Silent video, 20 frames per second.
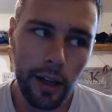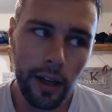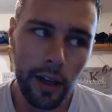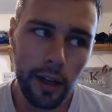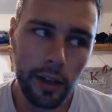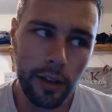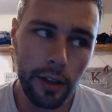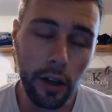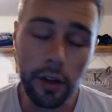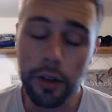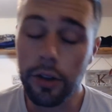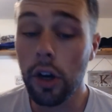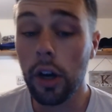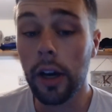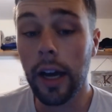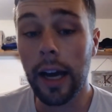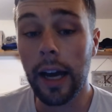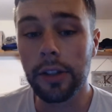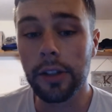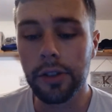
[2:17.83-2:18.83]
Young Thug
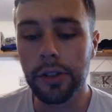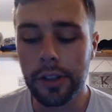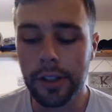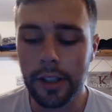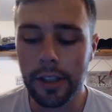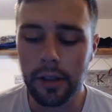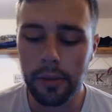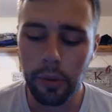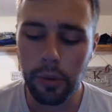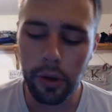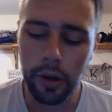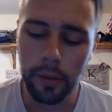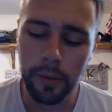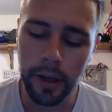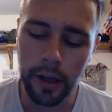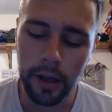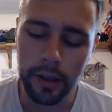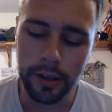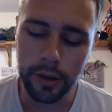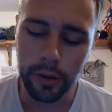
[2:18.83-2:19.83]
actually disappointed me
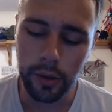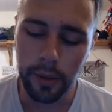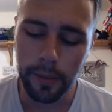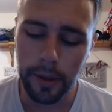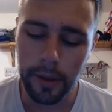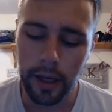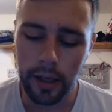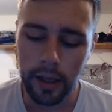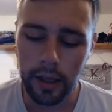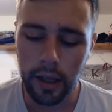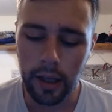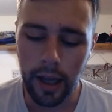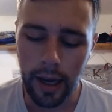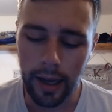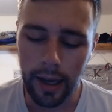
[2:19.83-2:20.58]
on this one, I'm not going to lie.